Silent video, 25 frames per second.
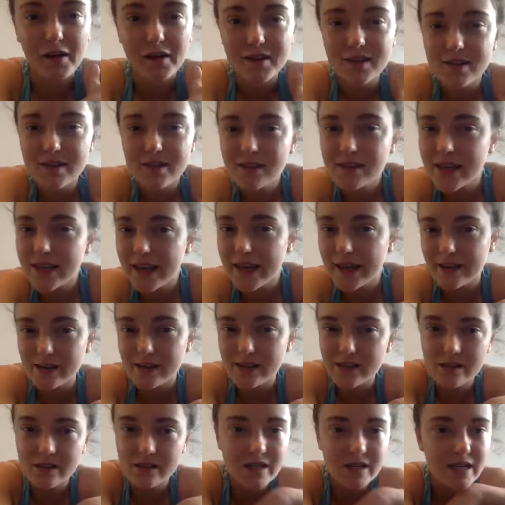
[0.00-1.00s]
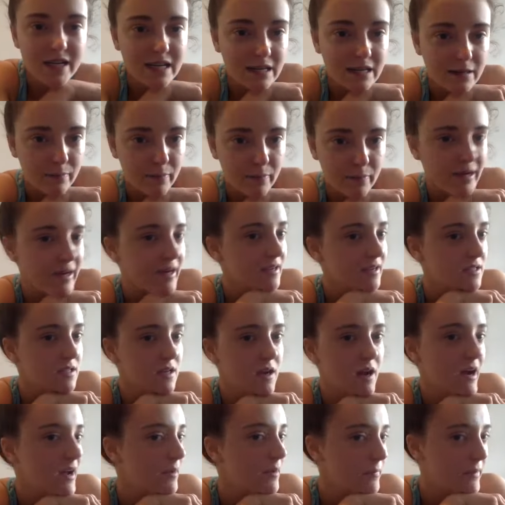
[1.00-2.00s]
16 minute
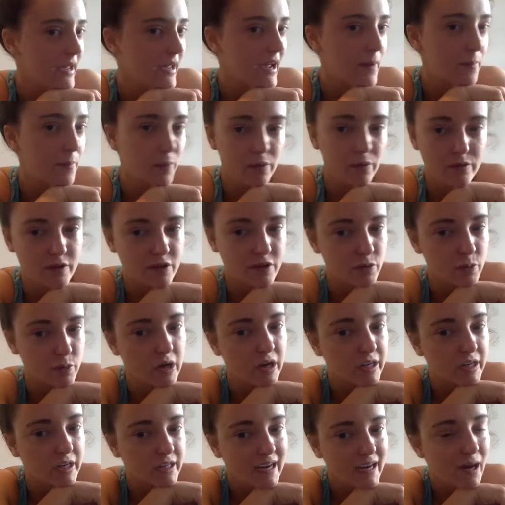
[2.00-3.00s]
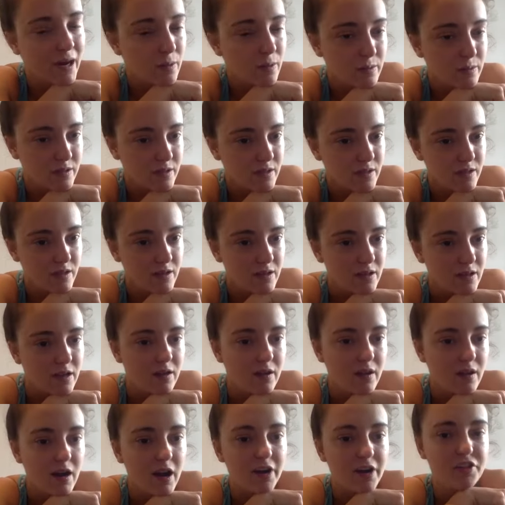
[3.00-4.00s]
time cap on this workout.
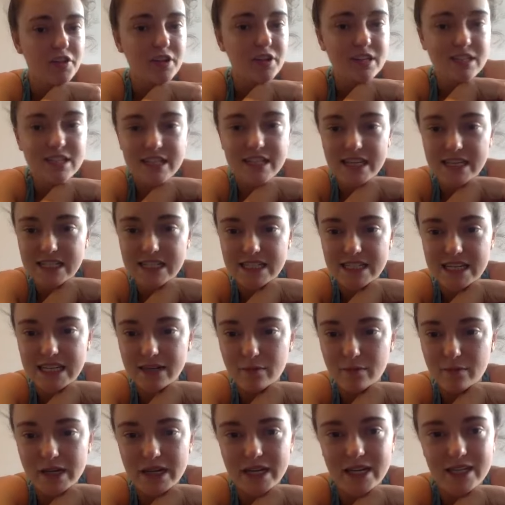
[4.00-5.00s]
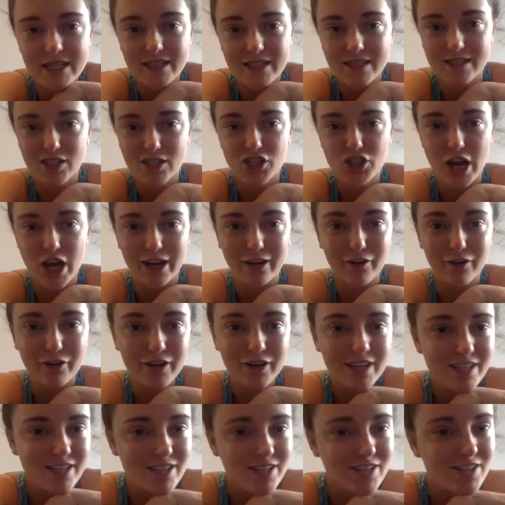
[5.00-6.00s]
I think 16 minutes is
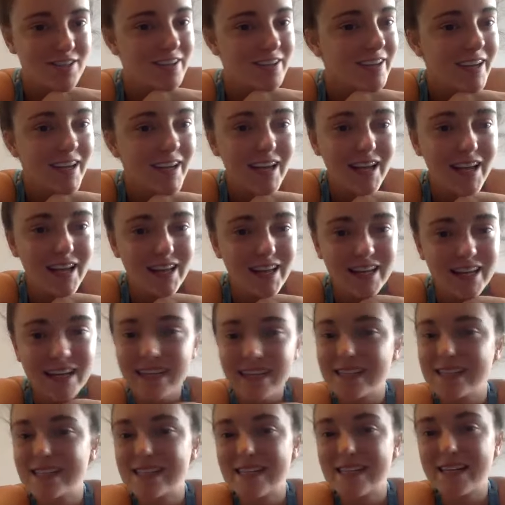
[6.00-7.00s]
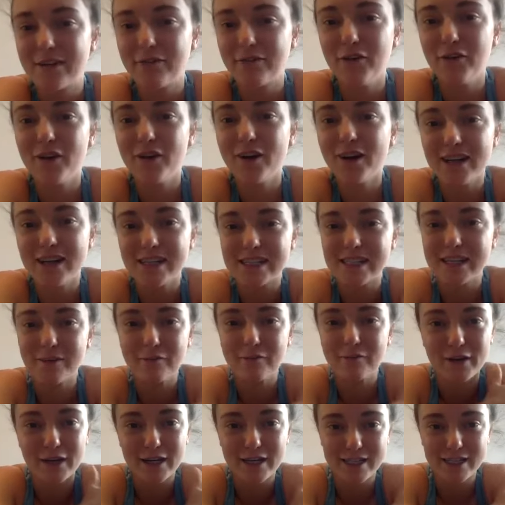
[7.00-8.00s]
generous. Let's see if you guys can
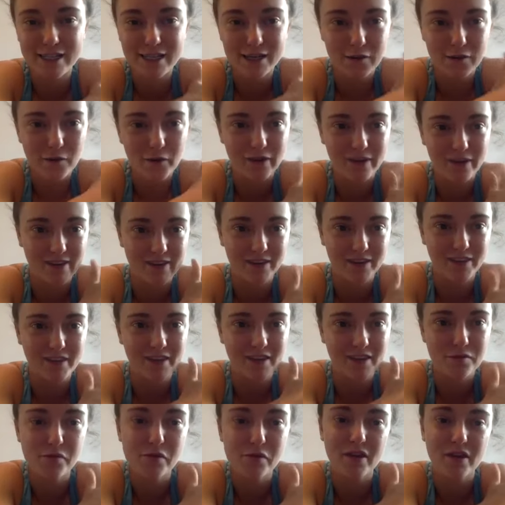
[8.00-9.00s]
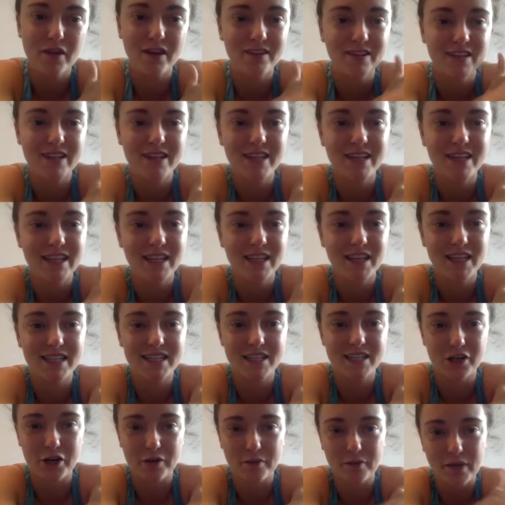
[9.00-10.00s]
finish it within with underneath the
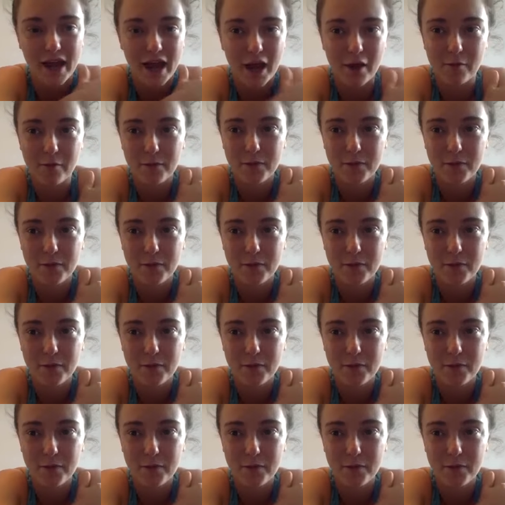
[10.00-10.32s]
time cap.